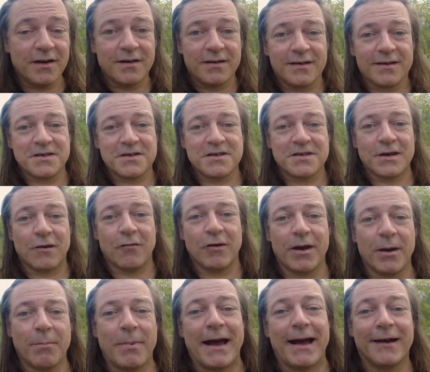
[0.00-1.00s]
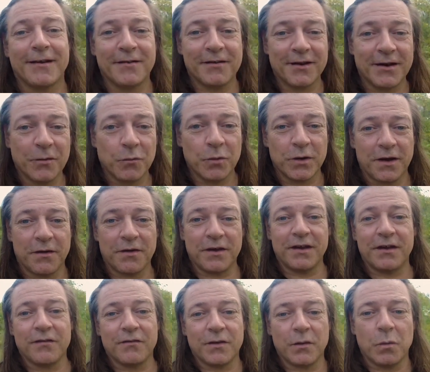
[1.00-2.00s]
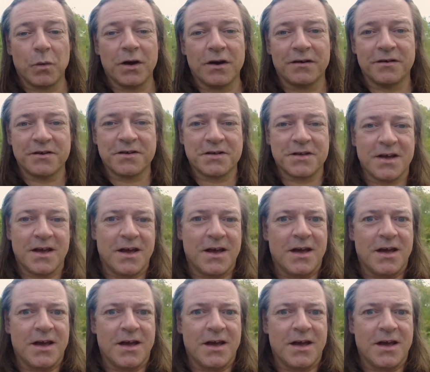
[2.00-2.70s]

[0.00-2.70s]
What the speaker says: necessarily a bad thing when you think of the words.